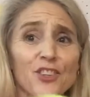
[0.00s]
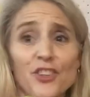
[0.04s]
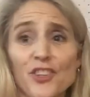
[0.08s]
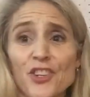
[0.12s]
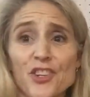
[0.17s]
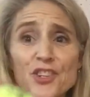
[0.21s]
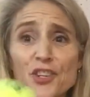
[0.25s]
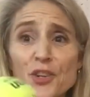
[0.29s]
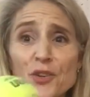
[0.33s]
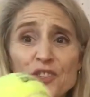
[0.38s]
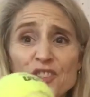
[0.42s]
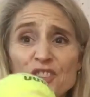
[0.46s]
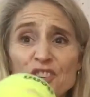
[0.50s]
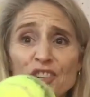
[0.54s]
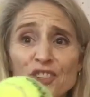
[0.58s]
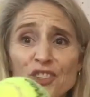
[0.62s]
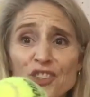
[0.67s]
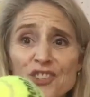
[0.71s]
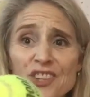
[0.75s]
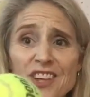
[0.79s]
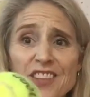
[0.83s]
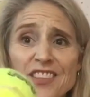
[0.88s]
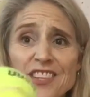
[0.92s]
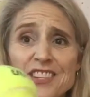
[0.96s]
There's no
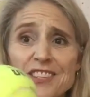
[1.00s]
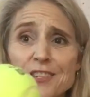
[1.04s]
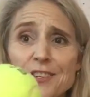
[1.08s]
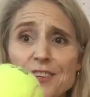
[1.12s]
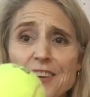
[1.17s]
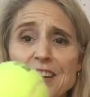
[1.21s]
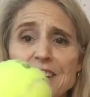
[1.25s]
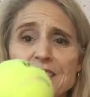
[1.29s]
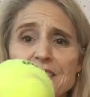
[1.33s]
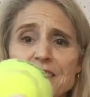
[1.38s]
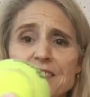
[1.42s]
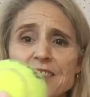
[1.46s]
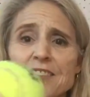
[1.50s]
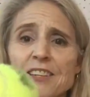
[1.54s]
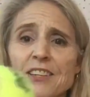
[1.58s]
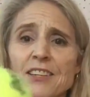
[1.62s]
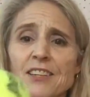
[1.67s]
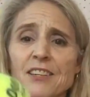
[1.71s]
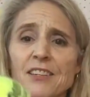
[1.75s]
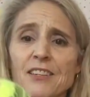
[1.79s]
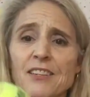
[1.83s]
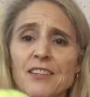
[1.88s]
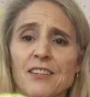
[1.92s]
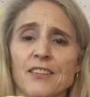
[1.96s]
circles on this, you guys.
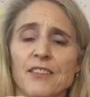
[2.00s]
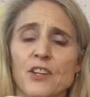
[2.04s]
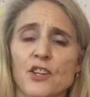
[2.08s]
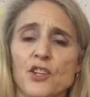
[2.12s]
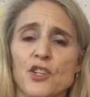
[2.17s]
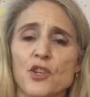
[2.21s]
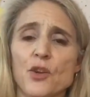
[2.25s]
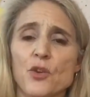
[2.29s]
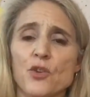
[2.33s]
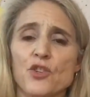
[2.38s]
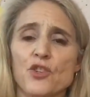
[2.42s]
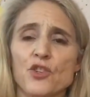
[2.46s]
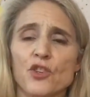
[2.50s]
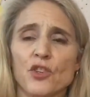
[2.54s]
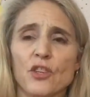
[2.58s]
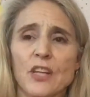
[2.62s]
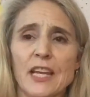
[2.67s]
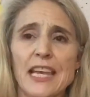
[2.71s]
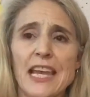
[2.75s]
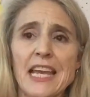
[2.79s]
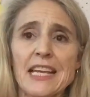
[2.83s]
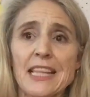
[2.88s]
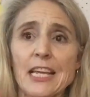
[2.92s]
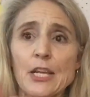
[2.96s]
There's no circle. I
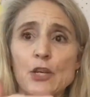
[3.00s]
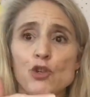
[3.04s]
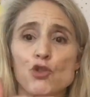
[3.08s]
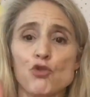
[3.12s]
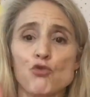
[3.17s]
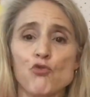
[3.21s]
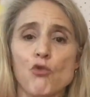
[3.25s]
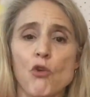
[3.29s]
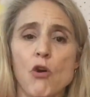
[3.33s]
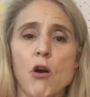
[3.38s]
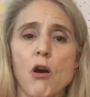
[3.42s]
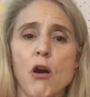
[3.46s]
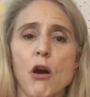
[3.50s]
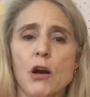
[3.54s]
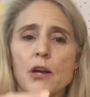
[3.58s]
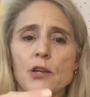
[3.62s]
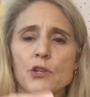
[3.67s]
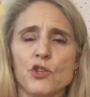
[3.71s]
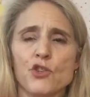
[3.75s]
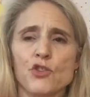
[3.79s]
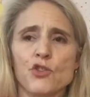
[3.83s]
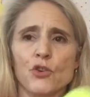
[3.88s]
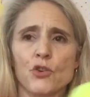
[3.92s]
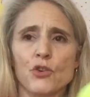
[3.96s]
can't like draw a
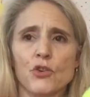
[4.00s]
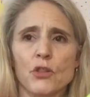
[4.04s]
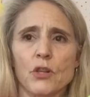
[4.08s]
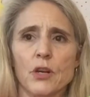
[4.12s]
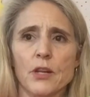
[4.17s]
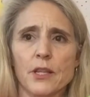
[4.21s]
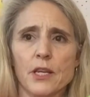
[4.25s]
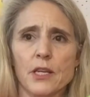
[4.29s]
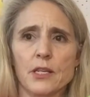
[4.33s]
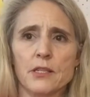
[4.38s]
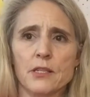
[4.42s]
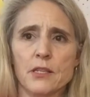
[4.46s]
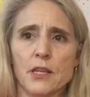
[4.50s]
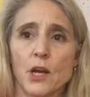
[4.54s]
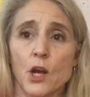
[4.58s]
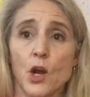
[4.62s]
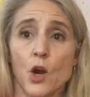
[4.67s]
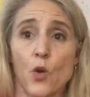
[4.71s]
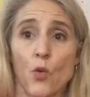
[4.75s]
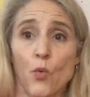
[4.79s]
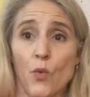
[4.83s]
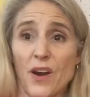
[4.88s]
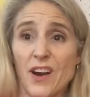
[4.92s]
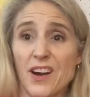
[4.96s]
circle on this.
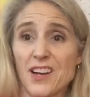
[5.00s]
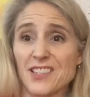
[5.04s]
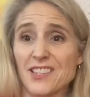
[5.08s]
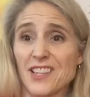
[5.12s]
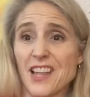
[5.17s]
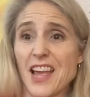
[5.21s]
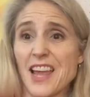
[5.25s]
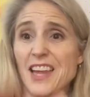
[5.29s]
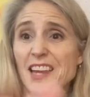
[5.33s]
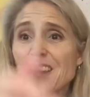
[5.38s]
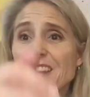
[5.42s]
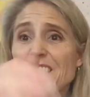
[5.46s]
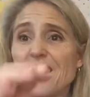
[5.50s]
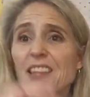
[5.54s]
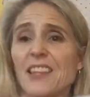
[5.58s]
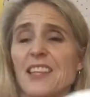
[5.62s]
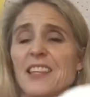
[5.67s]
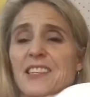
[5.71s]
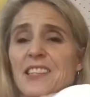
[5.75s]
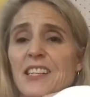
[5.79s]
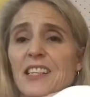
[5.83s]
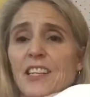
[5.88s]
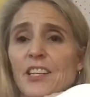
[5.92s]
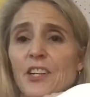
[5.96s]
Whereas like in a
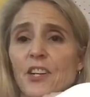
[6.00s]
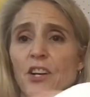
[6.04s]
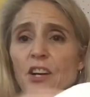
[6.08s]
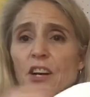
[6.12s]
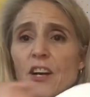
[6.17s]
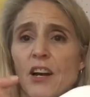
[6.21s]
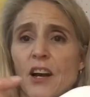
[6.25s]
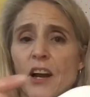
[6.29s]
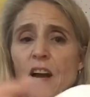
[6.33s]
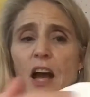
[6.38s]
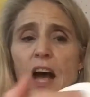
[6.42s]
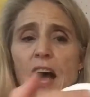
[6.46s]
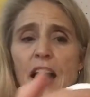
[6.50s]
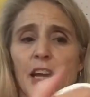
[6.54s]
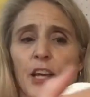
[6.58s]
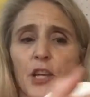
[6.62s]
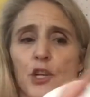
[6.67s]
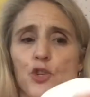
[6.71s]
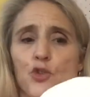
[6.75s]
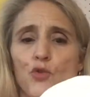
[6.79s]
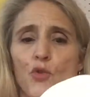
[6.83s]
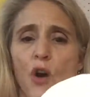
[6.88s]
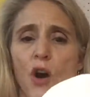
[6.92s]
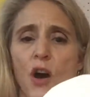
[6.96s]
cylinder, I could
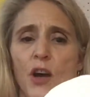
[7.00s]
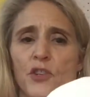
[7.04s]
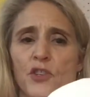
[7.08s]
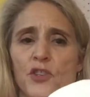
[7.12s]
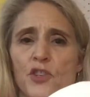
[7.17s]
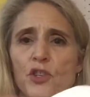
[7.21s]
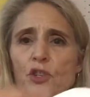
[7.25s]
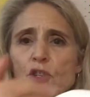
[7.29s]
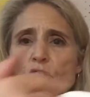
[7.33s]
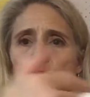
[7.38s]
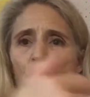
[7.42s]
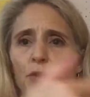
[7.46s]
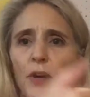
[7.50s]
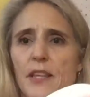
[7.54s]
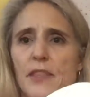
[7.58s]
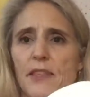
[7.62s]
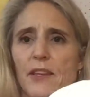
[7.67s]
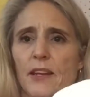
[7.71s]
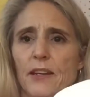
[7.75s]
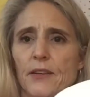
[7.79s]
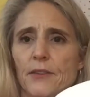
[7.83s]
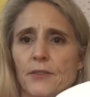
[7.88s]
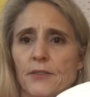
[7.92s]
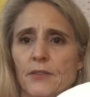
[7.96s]
draw a circle right
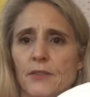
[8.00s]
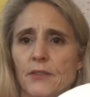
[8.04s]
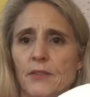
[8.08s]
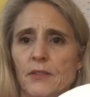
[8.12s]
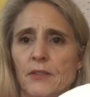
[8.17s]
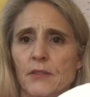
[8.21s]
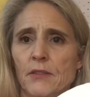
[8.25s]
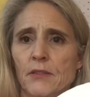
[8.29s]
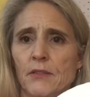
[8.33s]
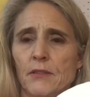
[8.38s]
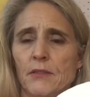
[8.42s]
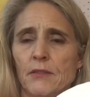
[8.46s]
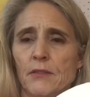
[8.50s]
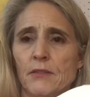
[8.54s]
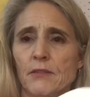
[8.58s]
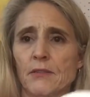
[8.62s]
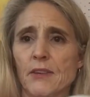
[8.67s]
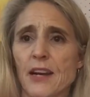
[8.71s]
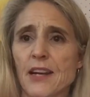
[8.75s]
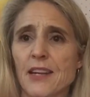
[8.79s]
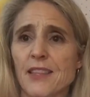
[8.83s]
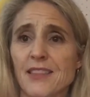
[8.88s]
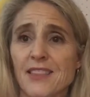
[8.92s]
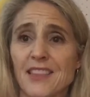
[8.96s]
there,
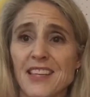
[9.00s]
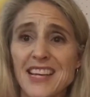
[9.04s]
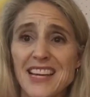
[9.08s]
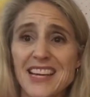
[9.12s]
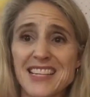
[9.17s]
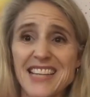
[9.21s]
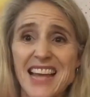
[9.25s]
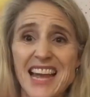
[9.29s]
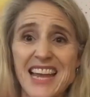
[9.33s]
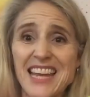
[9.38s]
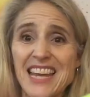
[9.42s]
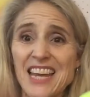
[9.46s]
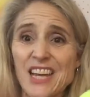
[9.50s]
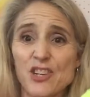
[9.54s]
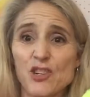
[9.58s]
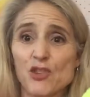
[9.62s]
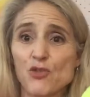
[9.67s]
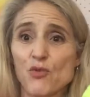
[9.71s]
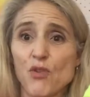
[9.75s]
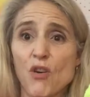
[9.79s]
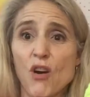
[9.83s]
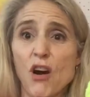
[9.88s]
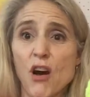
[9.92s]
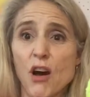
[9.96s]
right? This, I can't
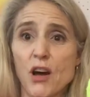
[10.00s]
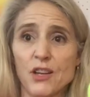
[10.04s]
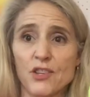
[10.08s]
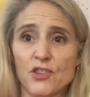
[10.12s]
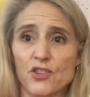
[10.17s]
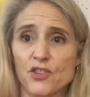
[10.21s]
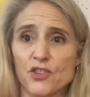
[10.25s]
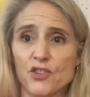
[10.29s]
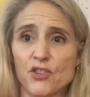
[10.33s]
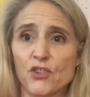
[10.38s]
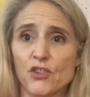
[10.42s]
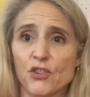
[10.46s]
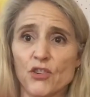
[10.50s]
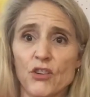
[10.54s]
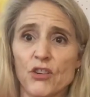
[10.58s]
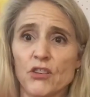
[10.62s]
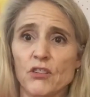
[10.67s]
draw a circle.